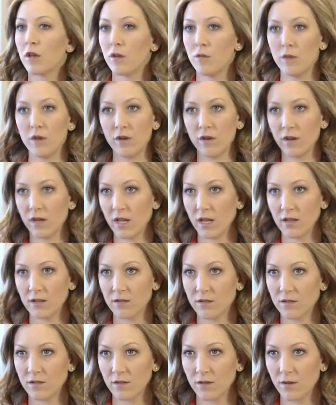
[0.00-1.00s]

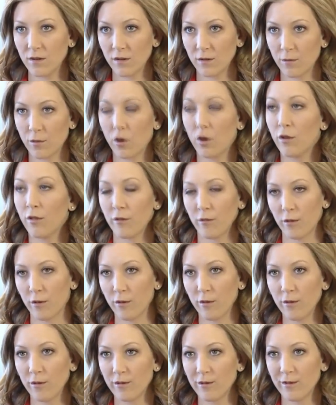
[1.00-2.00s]
communities pull
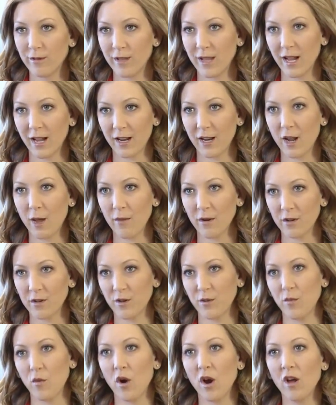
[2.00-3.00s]
through the economic
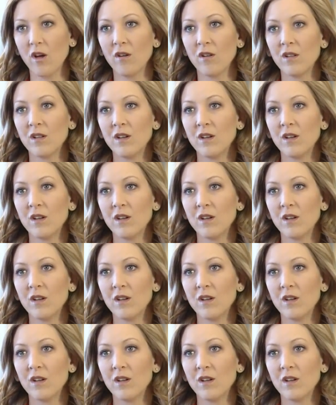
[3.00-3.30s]
turmoil?